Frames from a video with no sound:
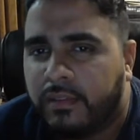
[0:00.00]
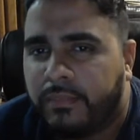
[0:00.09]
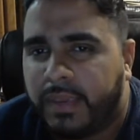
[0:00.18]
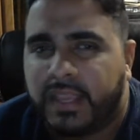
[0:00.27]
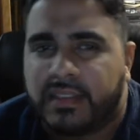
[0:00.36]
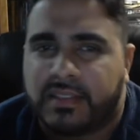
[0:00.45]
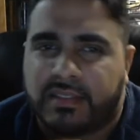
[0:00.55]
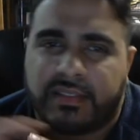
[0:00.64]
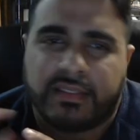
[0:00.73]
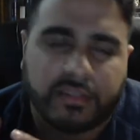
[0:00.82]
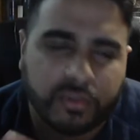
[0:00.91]
because
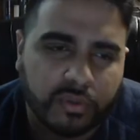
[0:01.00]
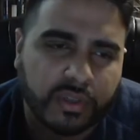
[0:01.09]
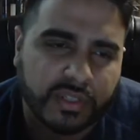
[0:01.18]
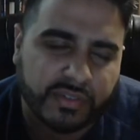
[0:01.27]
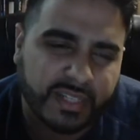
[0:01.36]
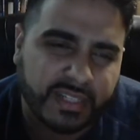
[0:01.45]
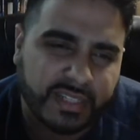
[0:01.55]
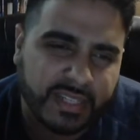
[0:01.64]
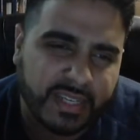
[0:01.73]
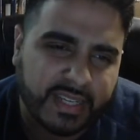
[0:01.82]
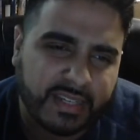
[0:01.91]
Google has already
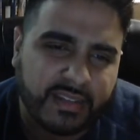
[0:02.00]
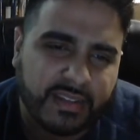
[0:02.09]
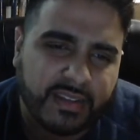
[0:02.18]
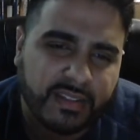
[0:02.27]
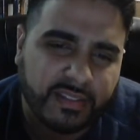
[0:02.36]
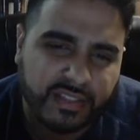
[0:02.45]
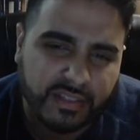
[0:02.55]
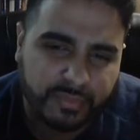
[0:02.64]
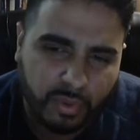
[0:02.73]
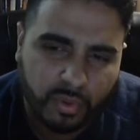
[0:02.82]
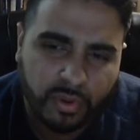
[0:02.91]
did the
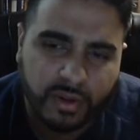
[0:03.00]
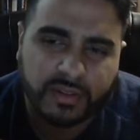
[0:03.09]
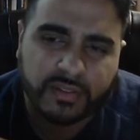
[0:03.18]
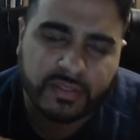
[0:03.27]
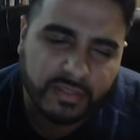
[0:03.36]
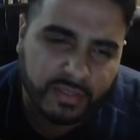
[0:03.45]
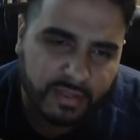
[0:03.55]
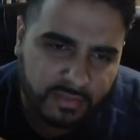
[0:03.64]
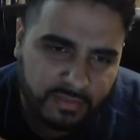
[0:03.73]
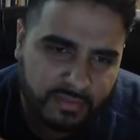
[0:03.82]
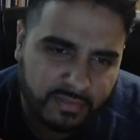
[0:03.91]
support,
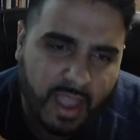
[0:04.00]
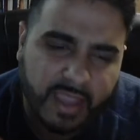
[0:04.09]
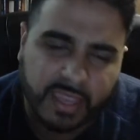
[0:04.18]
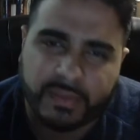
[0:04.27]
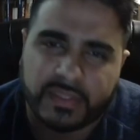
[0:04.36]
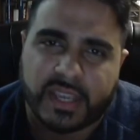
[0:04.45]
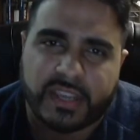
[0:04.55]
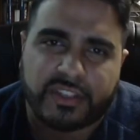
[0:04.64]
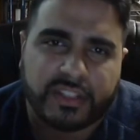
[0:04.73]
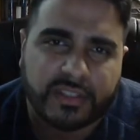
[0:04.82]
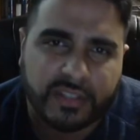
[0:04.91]
the
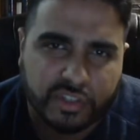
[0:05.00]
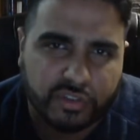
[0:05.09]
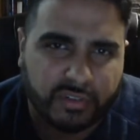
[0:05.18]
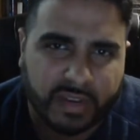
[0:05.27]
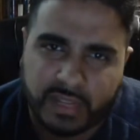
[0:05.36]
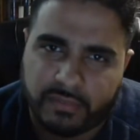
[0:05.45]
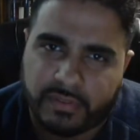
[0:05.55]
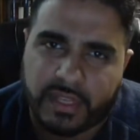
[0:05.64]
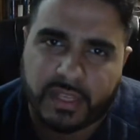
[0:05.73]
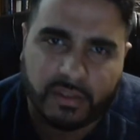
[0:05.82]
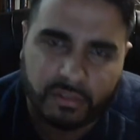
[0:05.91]
documentation, the training
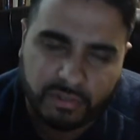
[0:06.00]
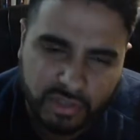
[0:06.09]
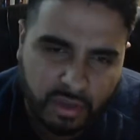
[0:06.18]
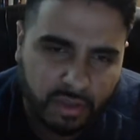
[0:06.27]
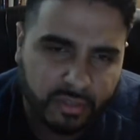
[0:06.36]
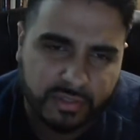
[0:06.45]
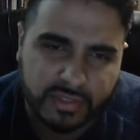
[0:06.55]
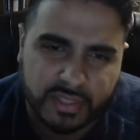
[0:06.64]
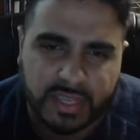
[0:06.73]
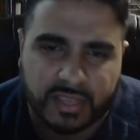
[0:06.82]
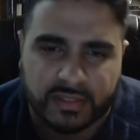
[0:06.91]
videos, all those
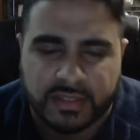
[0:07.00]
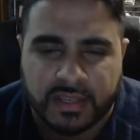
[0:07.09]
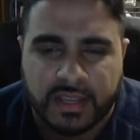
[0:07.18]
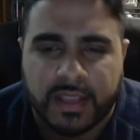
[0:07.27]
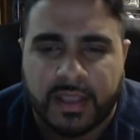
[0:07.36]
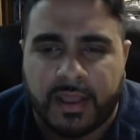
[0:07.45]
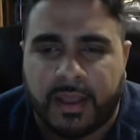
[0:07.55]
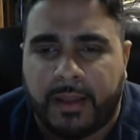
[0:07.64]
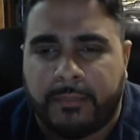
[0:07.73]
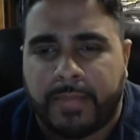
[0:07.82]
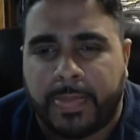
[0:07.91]
things.
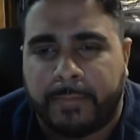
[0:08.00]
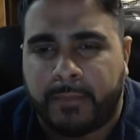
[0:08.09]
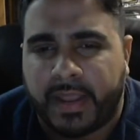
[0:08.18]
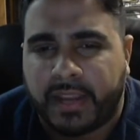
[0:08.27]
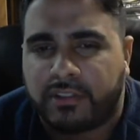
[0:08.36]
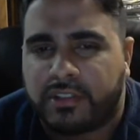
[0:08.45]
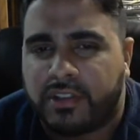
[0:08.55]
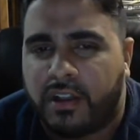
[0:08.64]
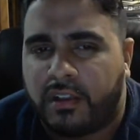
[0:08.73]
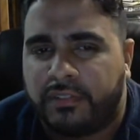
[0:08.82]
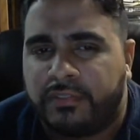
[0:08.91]

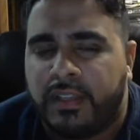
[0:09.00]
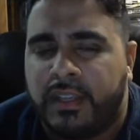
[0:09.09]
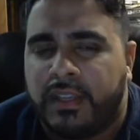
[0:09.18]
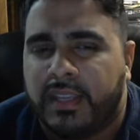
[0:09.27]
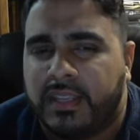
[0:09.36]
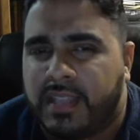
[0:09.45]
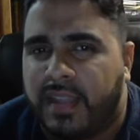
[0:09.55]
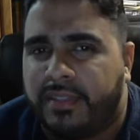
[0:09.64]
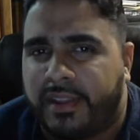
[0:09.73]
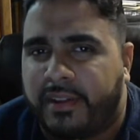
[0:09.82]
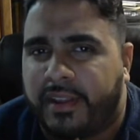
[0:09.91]
Microsoft is
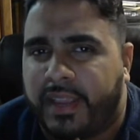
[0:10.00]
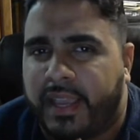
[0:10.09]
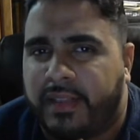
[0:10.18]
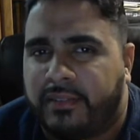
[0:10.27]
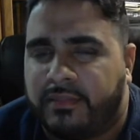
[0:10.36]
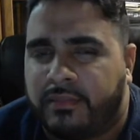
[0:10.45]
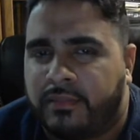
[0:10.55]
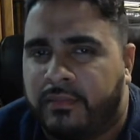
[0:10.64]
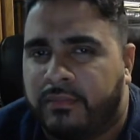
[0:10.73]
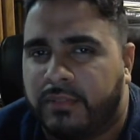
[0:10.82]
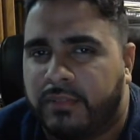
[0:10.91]
not there yet
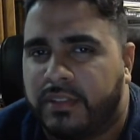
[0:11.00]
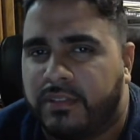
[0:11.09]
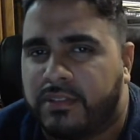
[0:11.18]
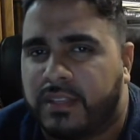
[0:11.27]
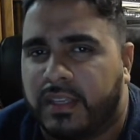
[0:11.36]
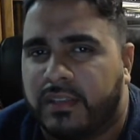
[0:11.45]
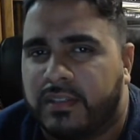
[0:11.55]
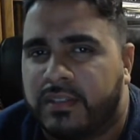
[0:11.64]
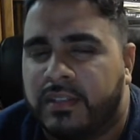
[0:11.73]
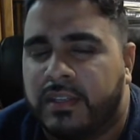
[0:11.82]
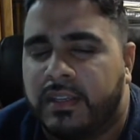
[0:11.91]
with those
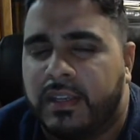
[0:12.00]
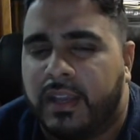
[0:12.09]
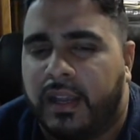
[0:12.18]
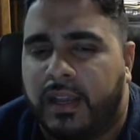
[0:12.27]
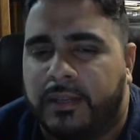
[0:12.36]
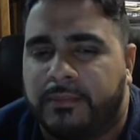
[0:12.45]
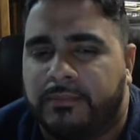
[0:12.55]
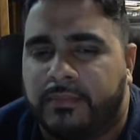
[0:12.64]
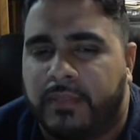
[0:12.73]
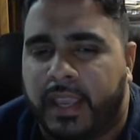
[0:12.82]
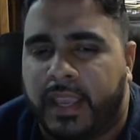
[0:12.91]
things.
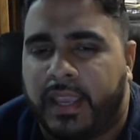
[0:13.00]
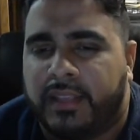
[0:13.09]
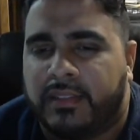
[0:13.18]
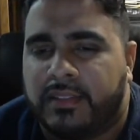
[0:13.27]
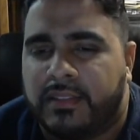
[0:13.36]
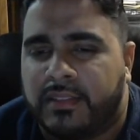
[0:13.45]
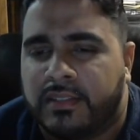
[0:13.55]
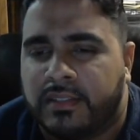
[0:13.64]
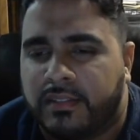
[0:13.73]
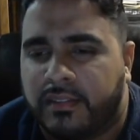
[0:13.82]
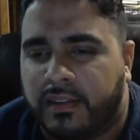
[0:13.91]
And
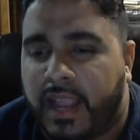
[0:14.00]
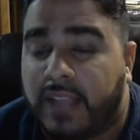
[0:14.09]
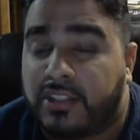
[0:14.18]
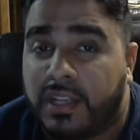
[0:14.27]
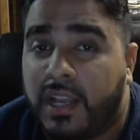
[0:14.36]
they're catching